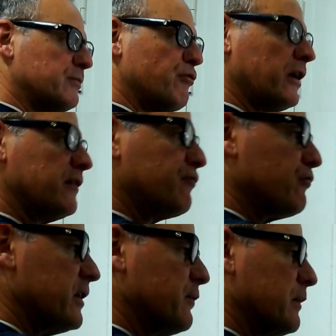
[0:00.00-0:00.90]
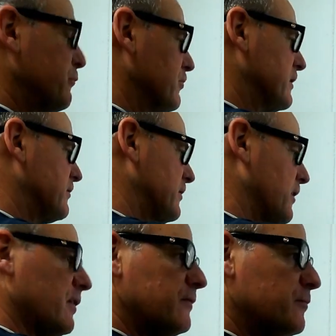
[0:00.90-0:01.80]
to break free when we want to
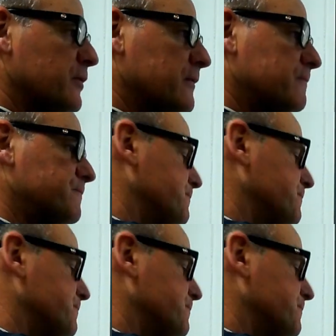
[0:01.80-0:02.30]
turn, but